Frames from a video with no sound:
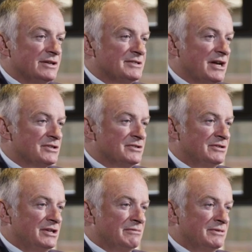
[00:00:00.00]
such
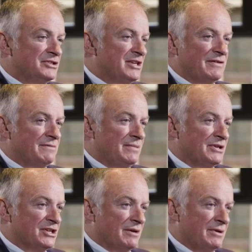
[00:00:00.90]
that when the chefs
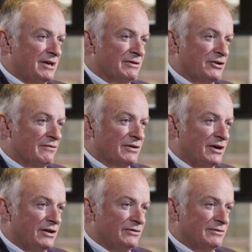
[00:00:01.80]
pitch up here in Covent
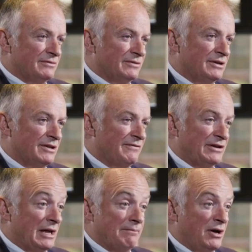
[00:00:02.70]
Garden, they
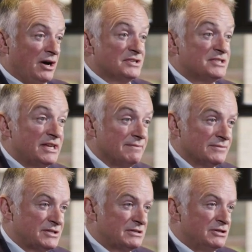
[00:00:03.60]
feel like part of the team,
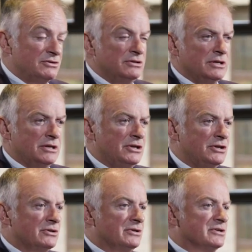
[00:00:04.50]
which is, and you
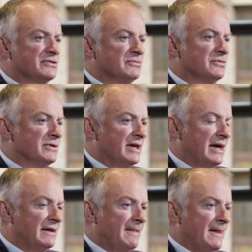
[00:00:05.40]
couldn't ask for more than
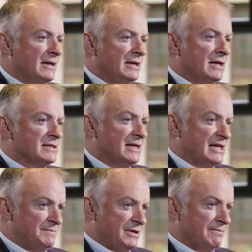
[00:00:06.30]
that. So
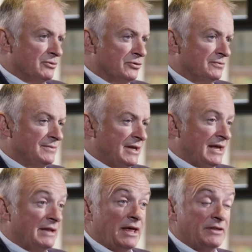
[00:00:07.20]
that's been important.
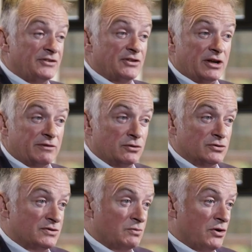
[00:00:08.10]
And the other side, of
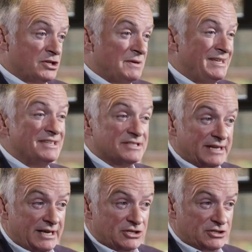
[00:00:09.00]
course, of the work has been the
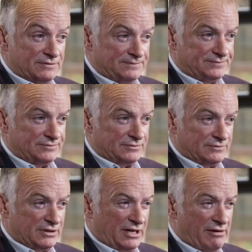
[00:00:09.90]
installation.
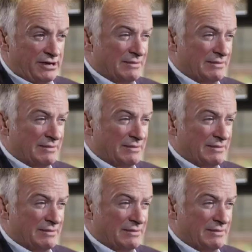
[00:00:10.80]
We're currently at